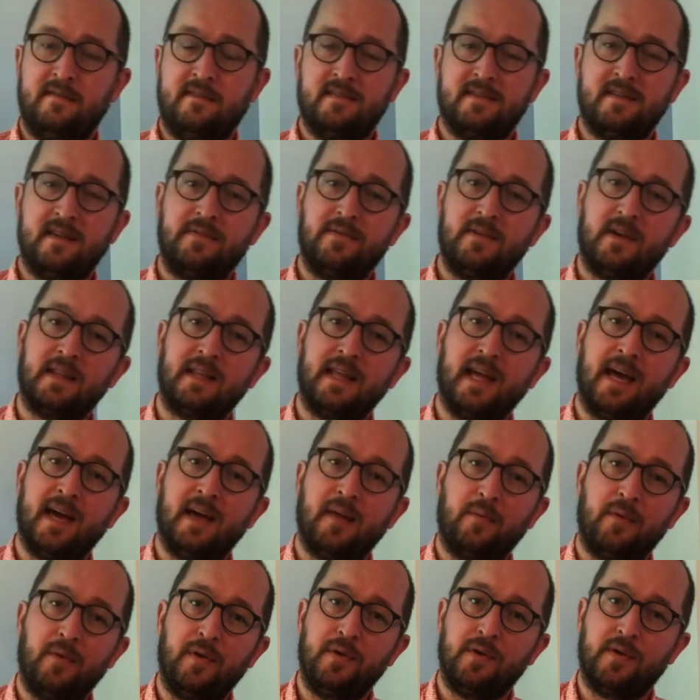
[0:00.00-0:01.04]
Stuff like
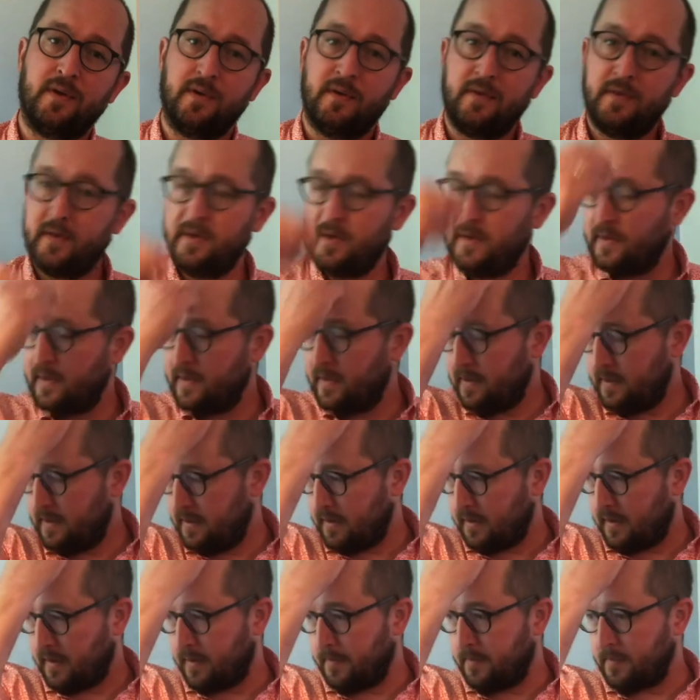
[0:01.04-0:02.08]
that, where you can
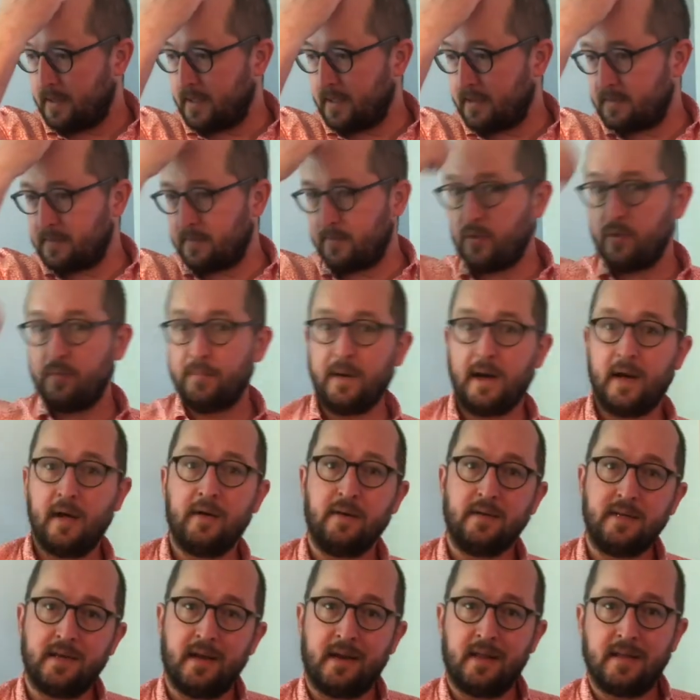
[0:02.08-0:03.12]
get some new
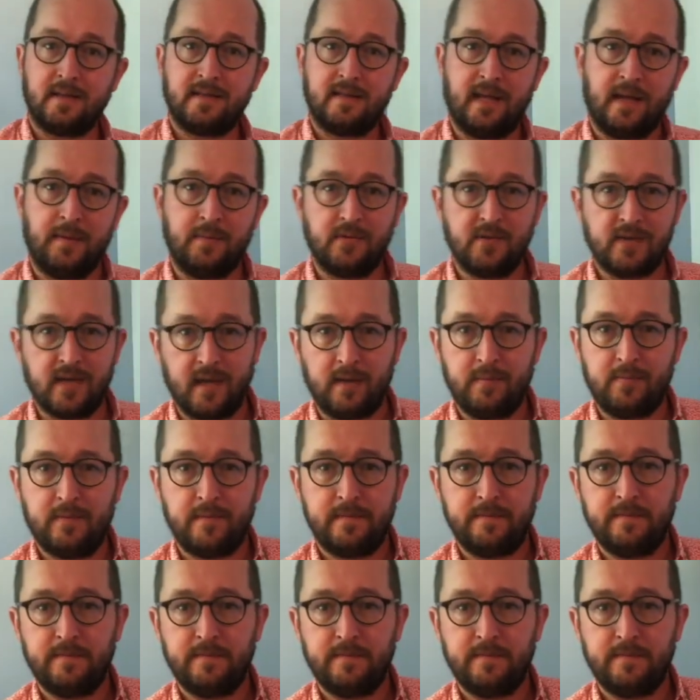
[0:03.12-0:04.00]
mileage out of the same shape.